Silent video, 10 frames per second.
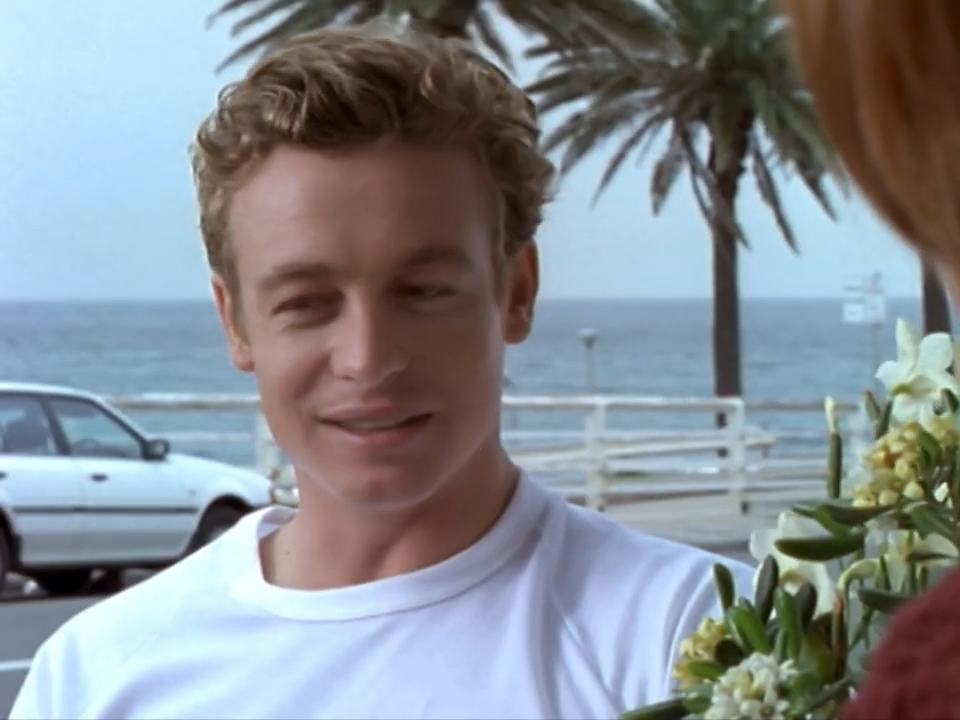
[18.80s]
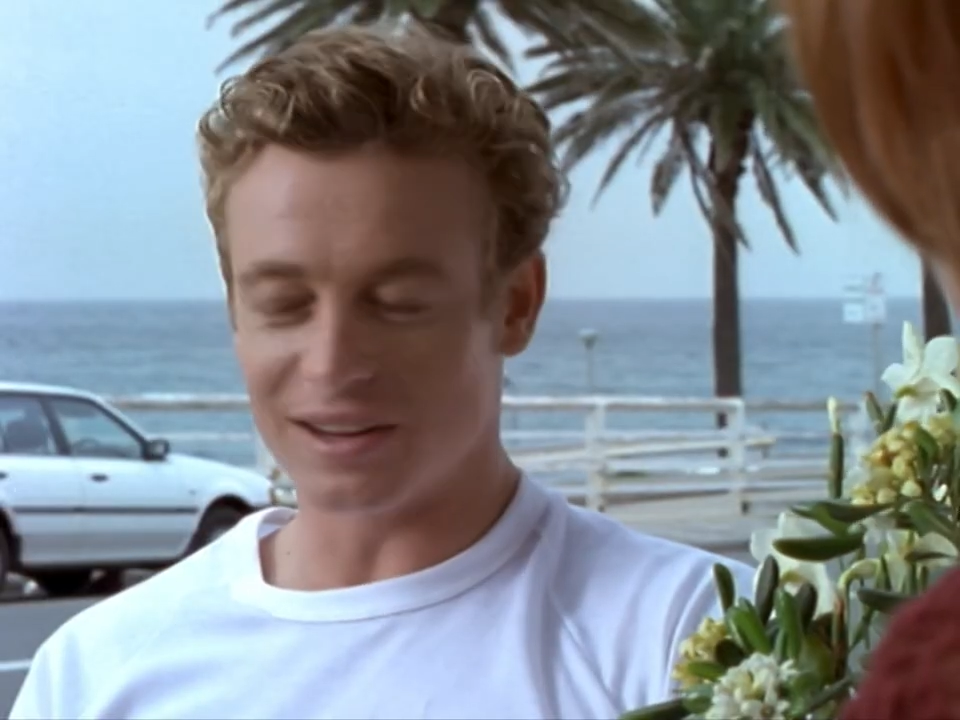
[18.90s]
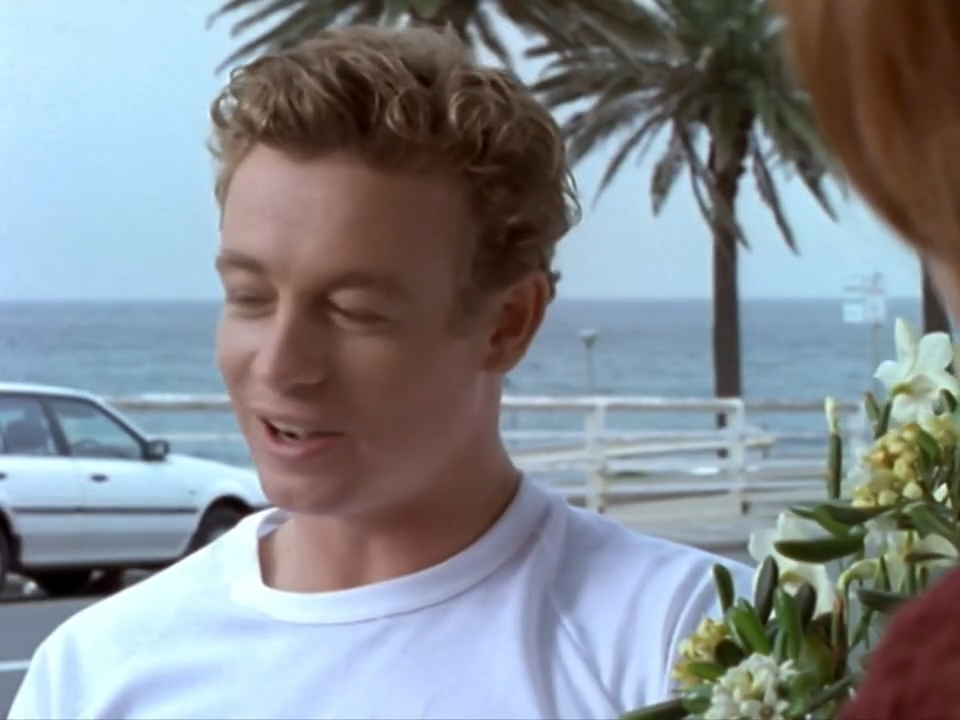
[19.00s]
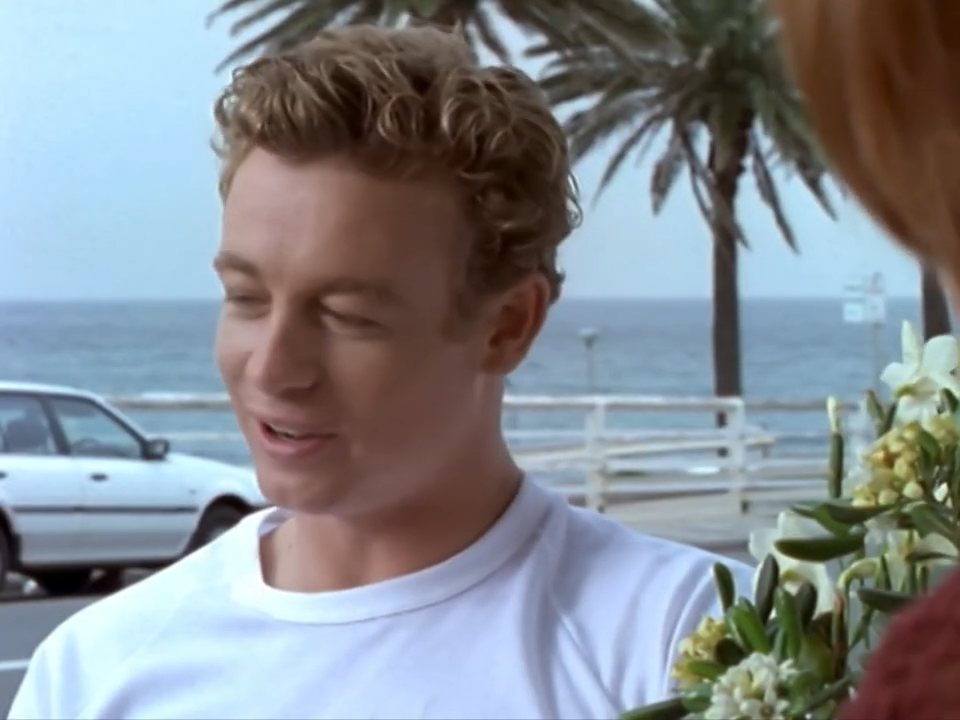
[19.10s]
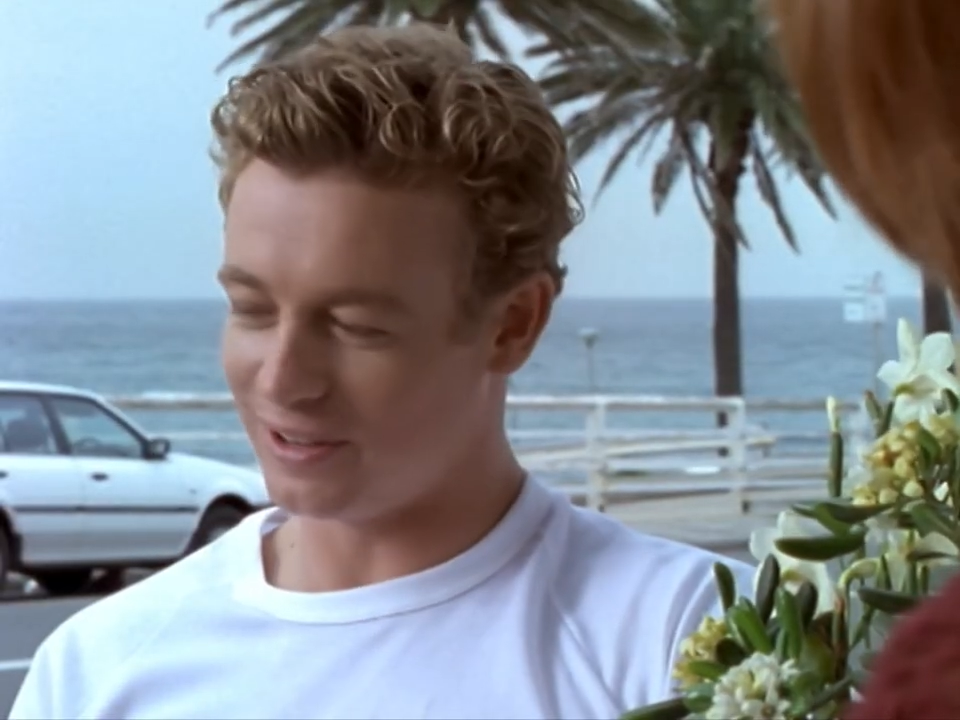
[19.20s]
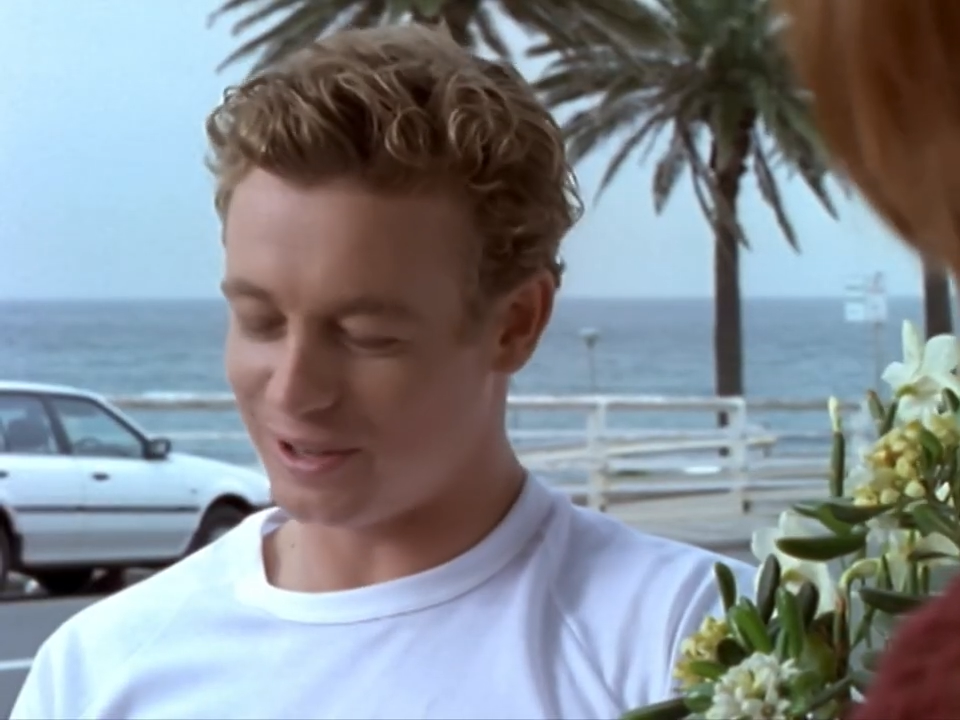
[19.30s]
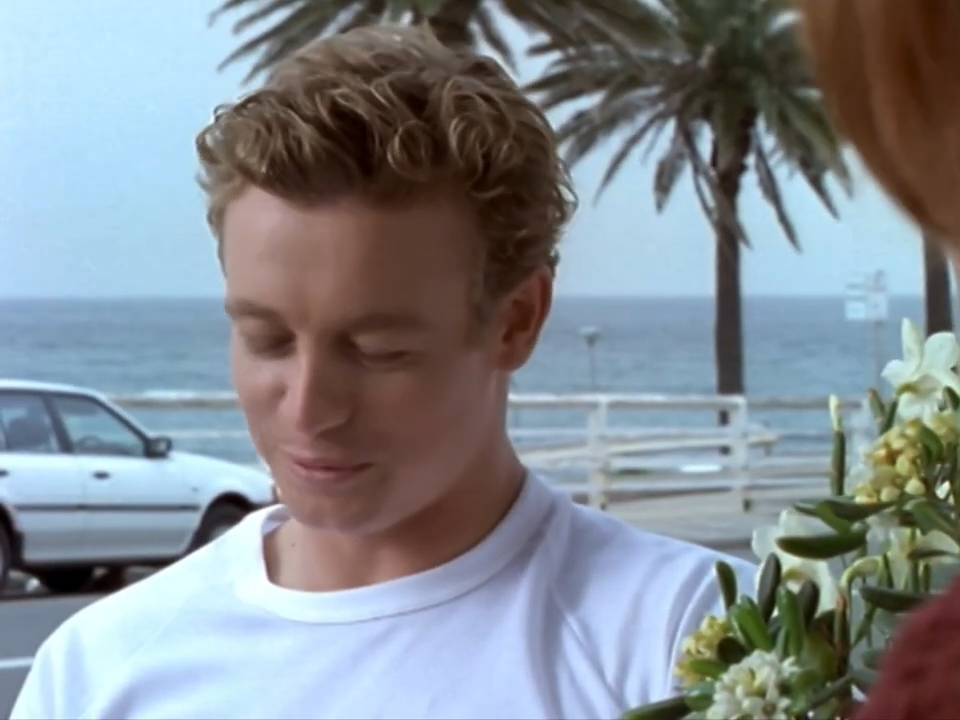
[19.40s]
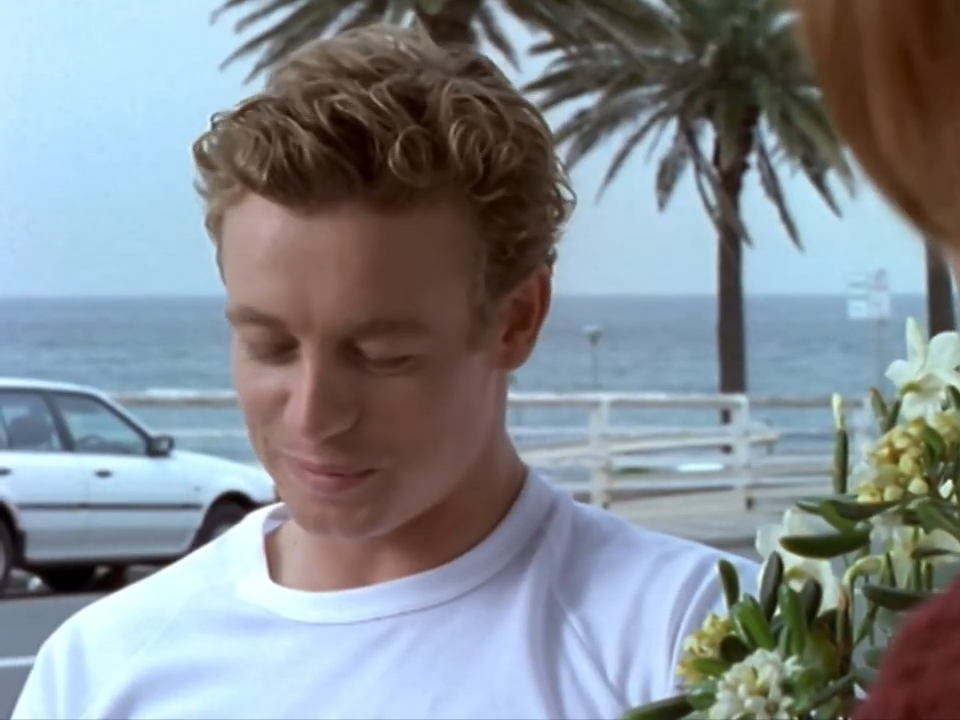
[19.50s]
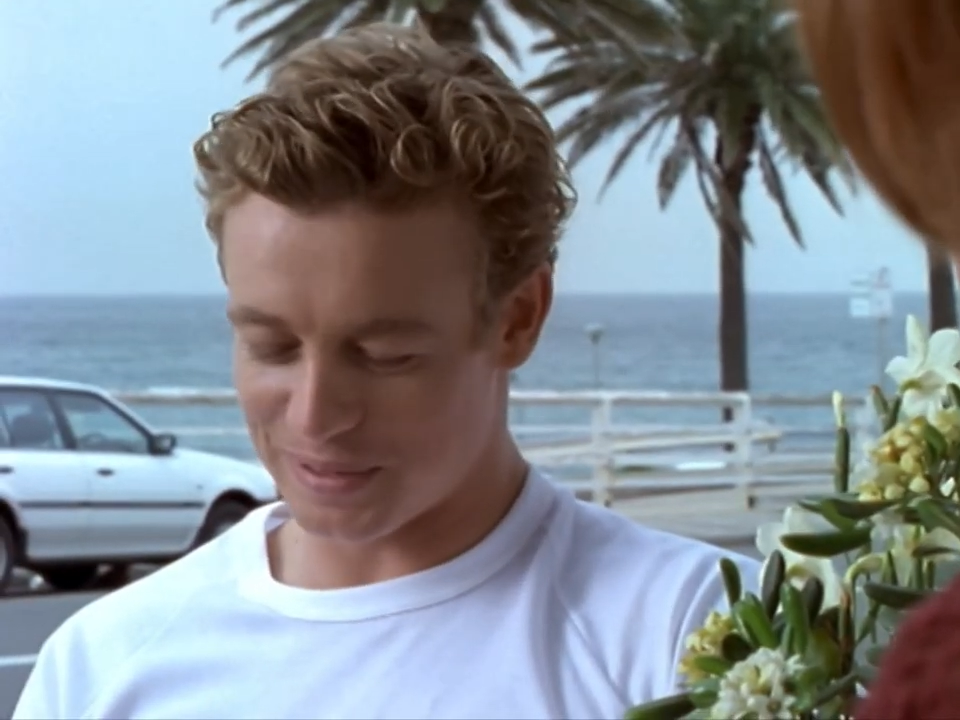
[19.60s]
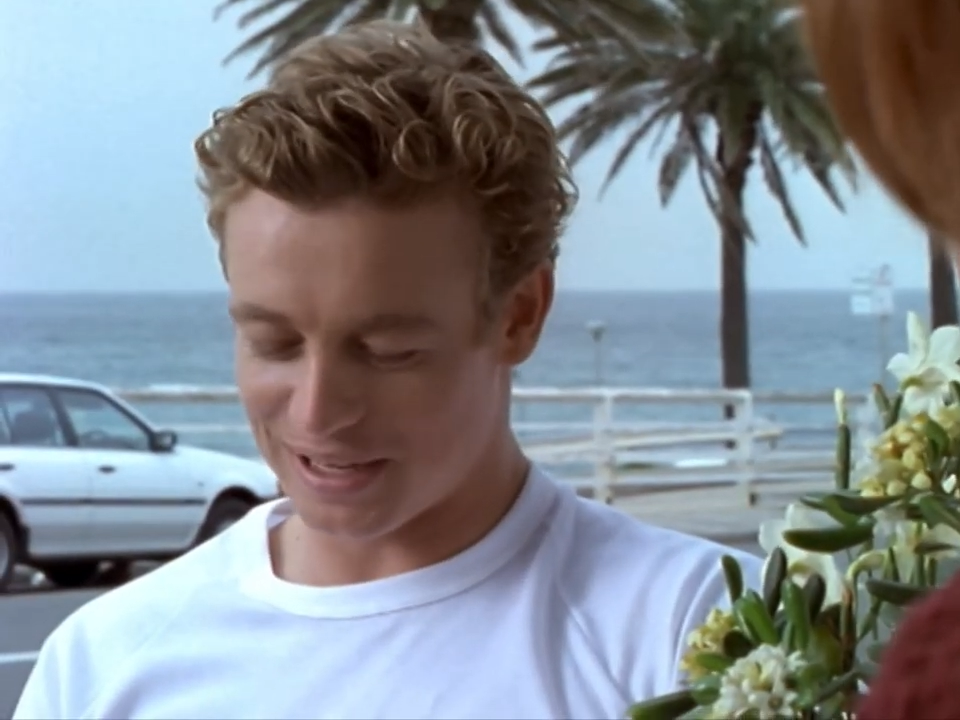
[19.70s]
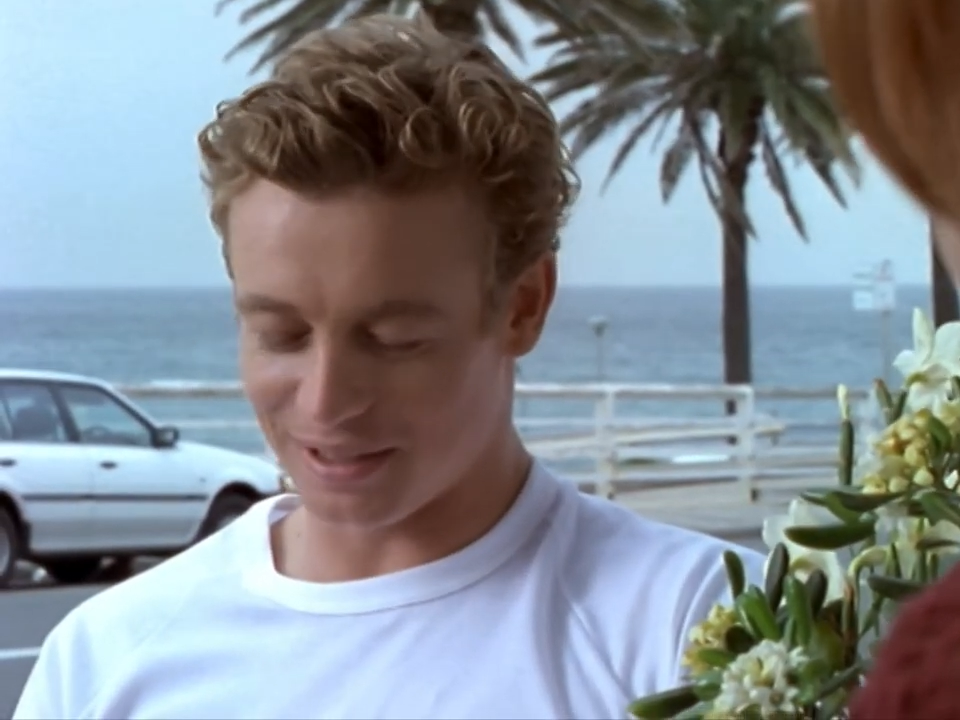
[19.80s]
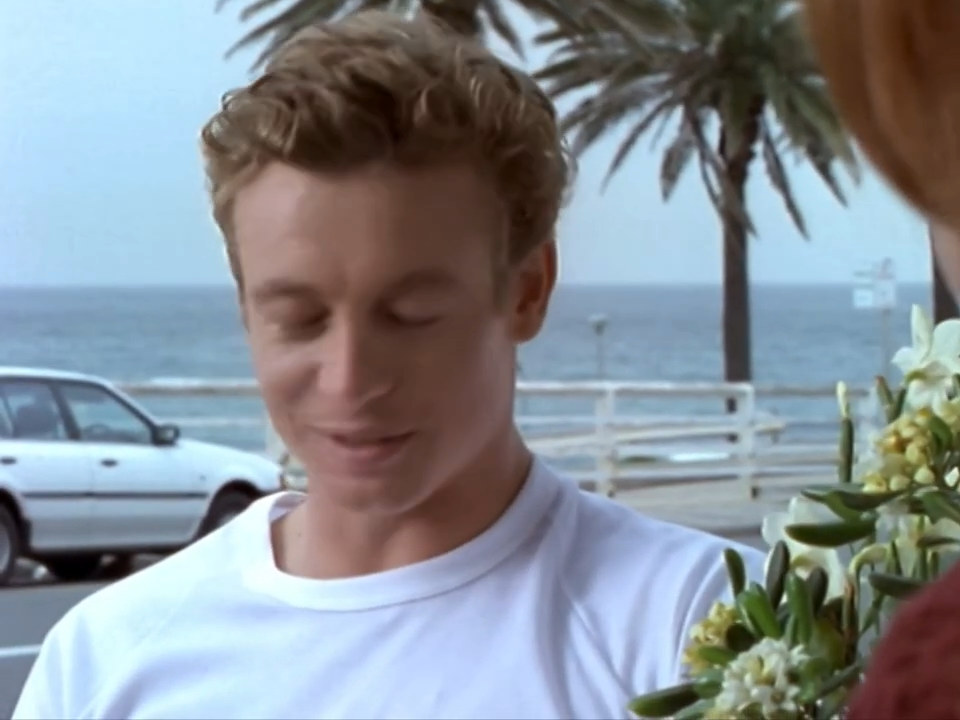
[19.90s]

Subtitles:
No, we met